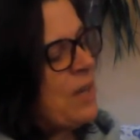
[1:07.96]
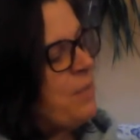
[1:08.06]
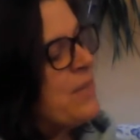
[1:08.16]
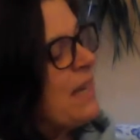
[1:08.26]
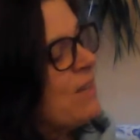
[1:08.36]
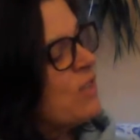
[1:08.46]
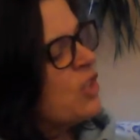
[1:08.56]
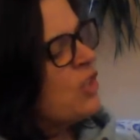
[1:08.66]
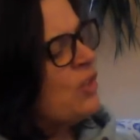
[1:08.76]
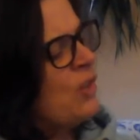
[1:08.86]
we'll come down
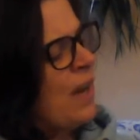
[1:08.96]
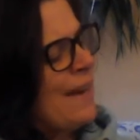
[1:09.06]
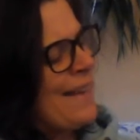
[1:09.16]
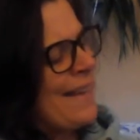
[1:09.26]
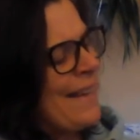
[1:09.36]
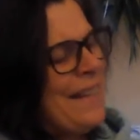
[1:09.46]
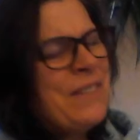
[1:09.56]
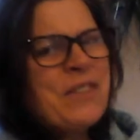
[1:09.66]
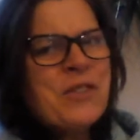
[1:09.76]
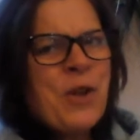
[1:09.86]
to kind
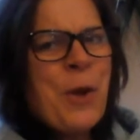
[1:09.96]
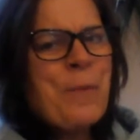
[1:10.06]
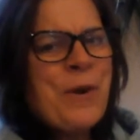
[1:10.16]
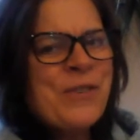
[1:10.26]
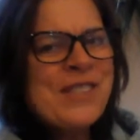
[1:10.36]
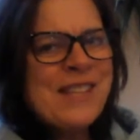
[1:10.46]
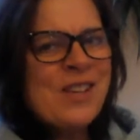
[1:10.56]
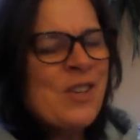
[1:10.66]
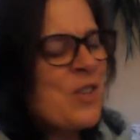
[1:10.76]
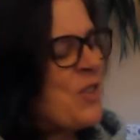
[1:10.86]
of the top of
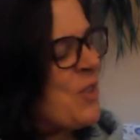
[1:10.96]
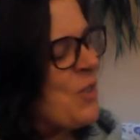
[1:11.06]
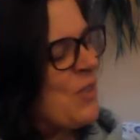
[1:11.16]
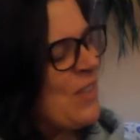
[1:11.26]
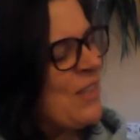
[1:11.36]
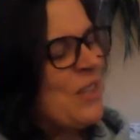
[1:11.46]
Scarecrow's